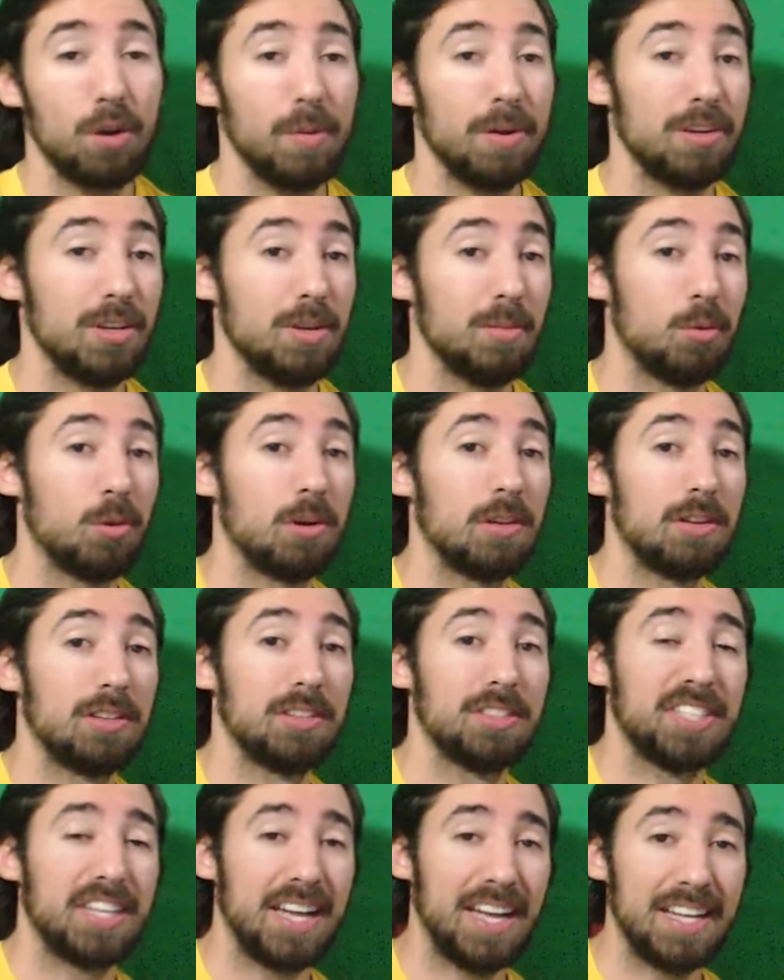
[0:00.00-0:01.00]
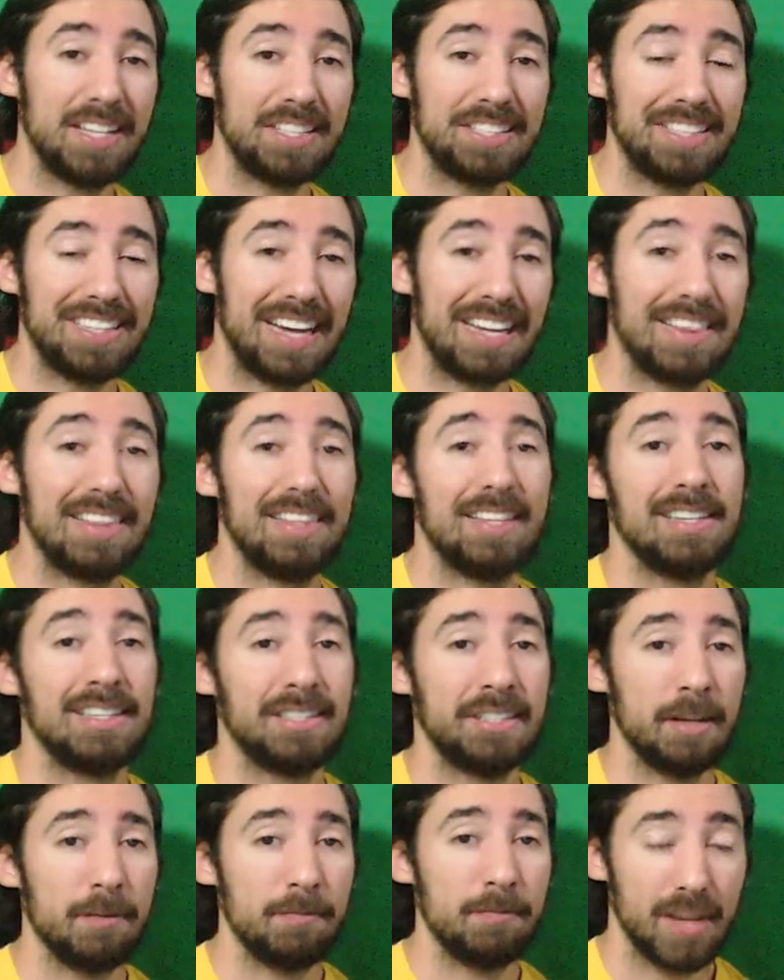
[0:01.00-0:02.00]
if you want me to do more little skits like
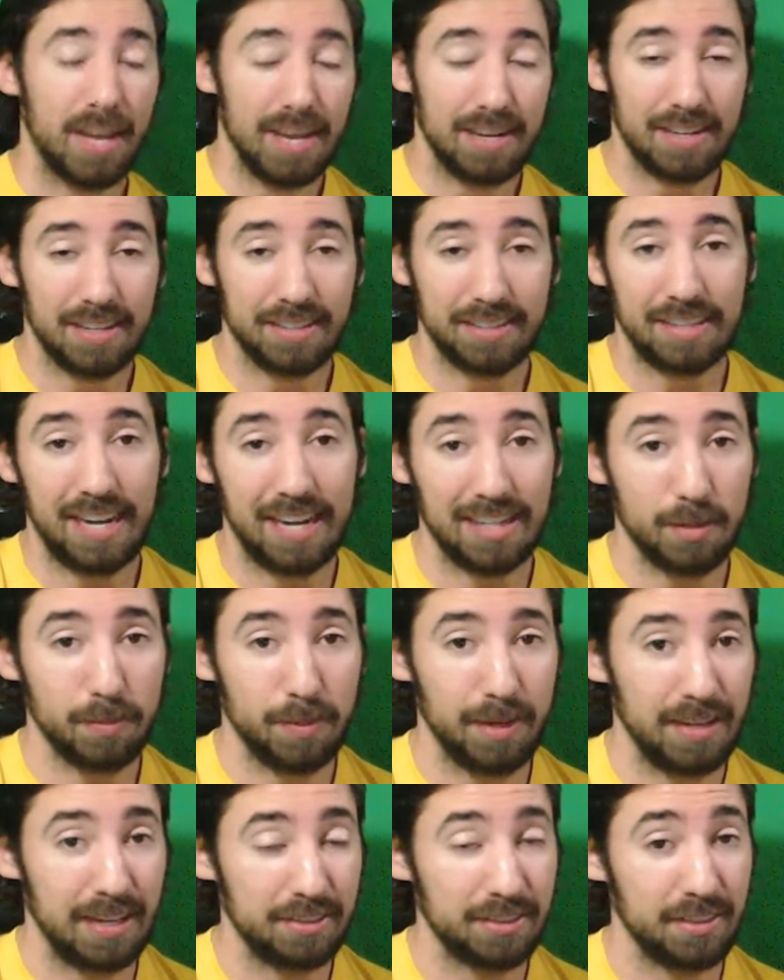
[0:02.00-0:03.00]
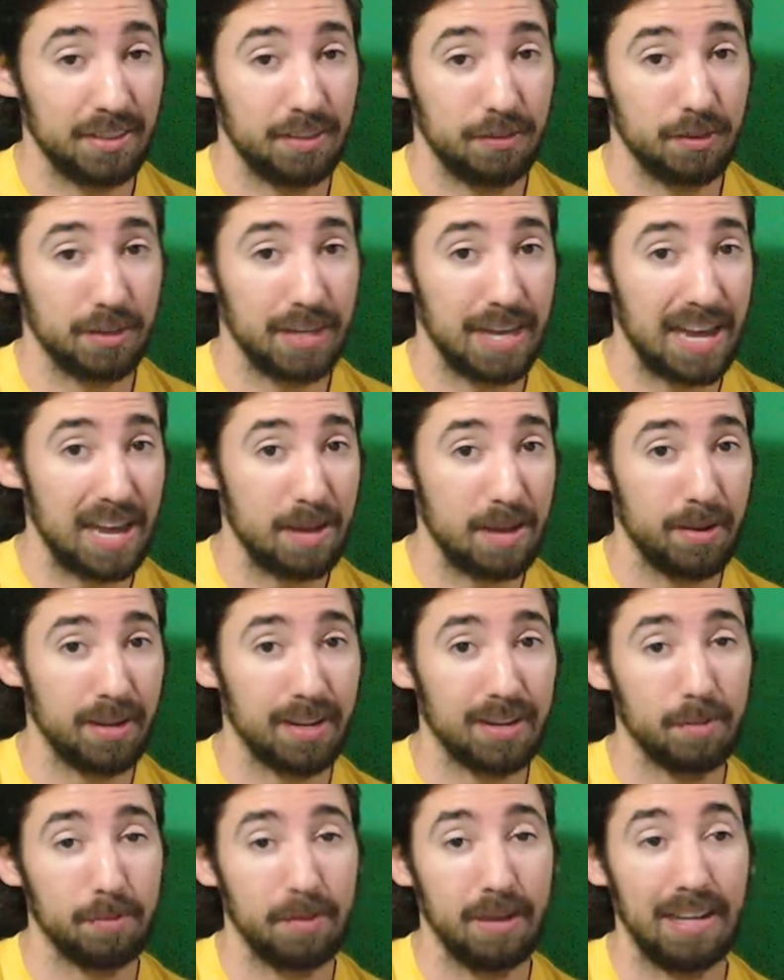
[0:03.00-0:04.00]
this, it doesn't have to be necessarily for
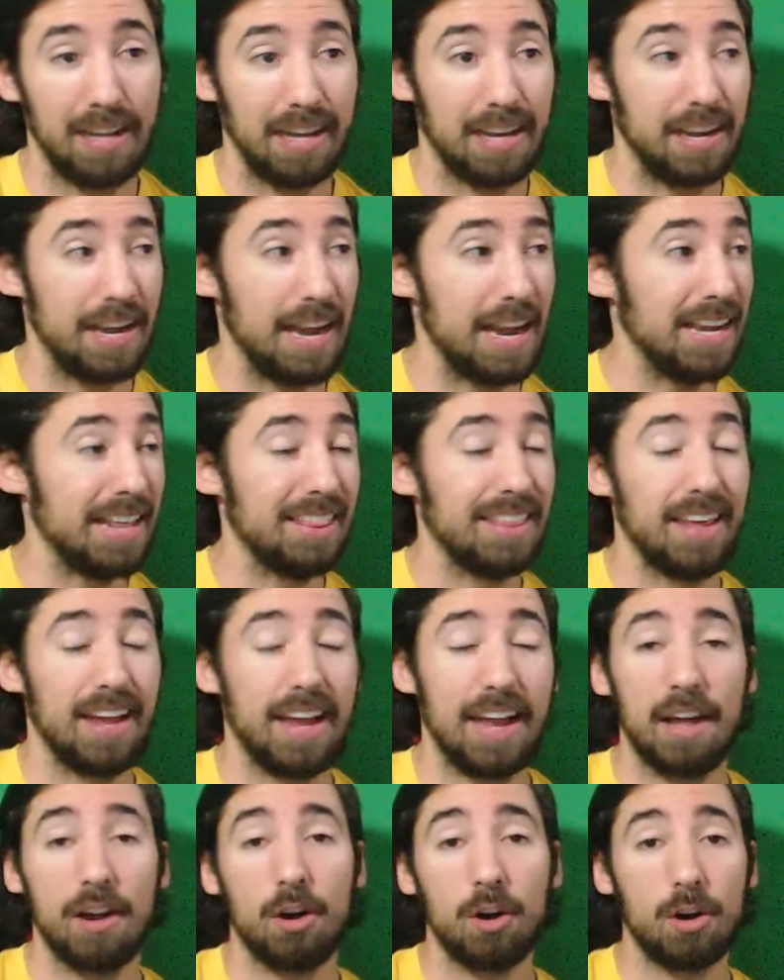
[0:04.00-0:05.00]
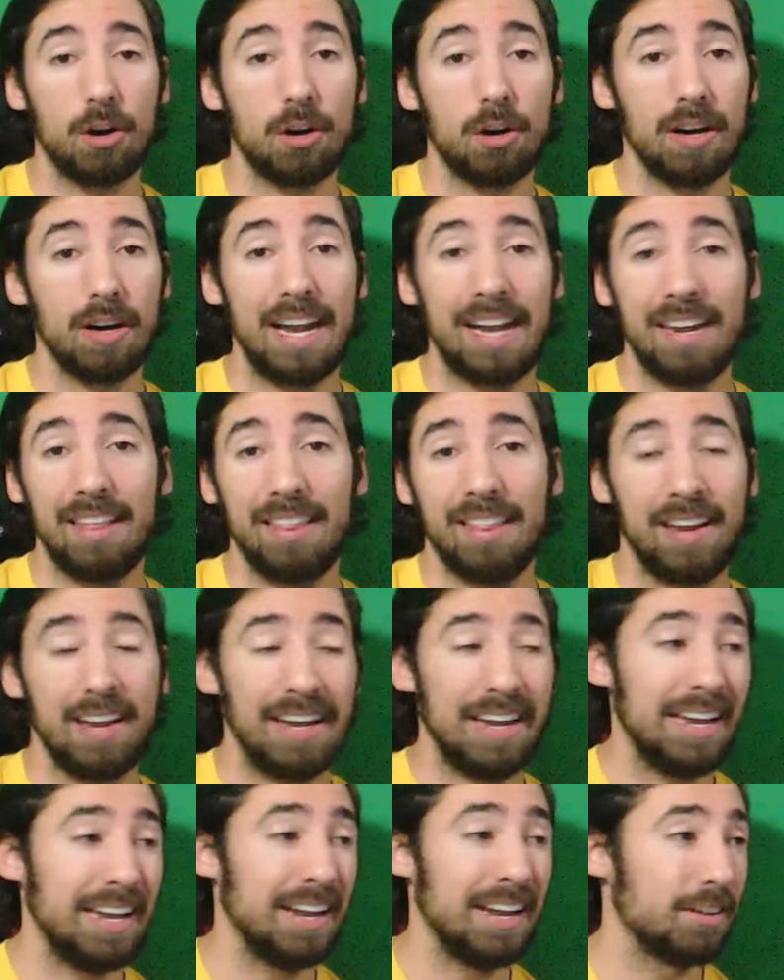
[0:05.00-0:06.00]
gaming. It could be like anything at all.
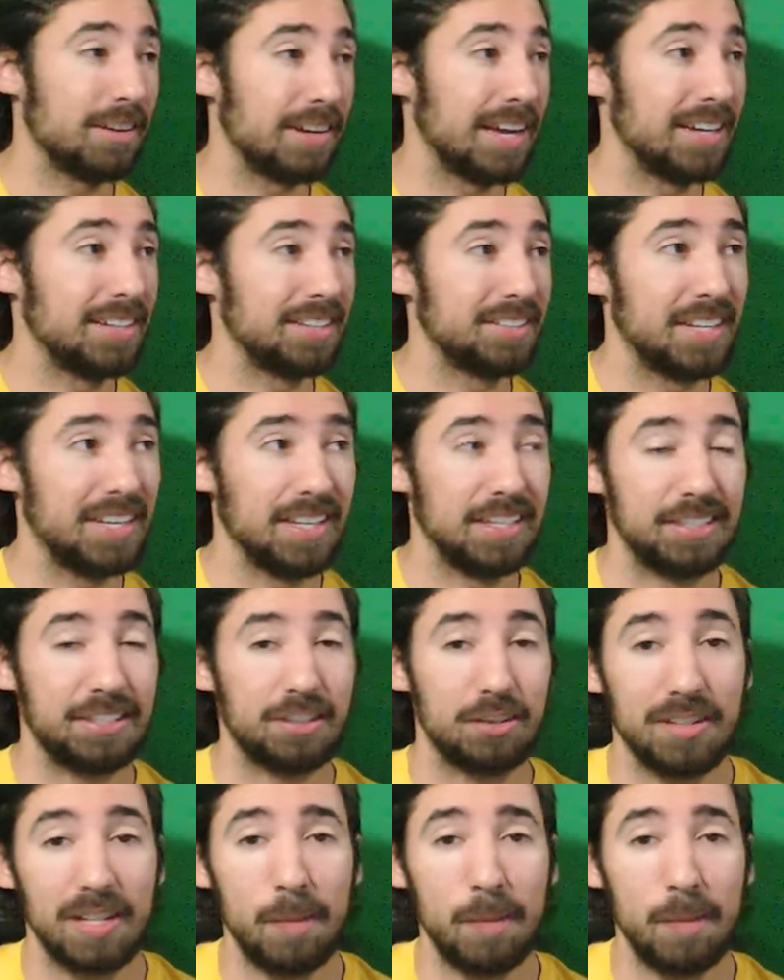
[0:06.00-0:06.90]
Anything, any other kind of skit.